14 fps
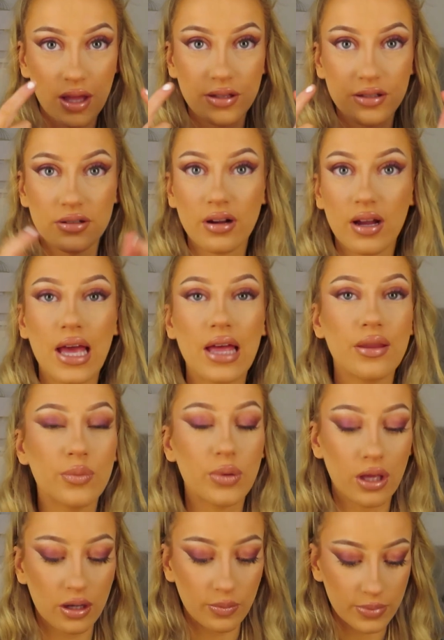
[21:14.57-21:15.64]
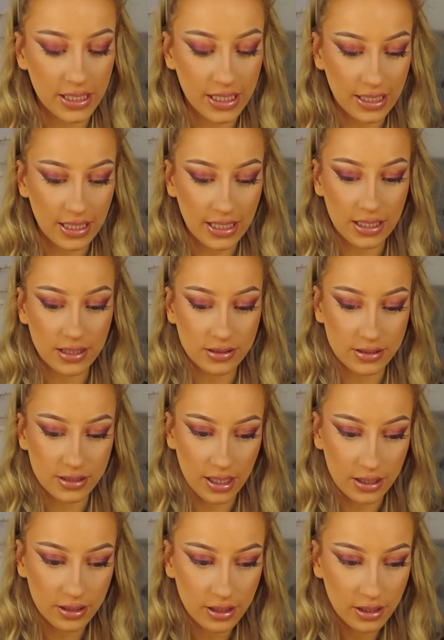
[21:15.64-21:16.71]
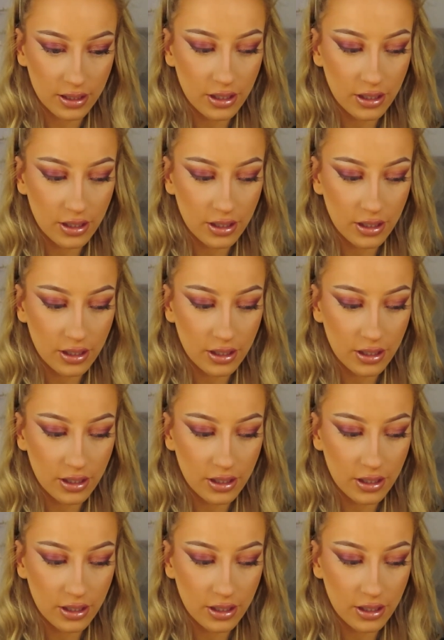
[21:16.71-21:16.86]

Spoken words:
under eye and then we are completely done.